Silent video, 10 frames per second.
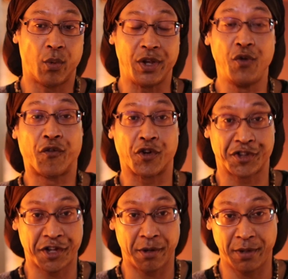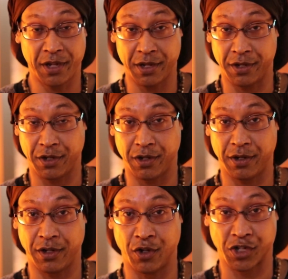when you first come in,
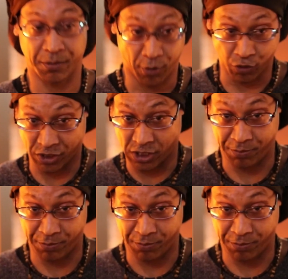you're supposed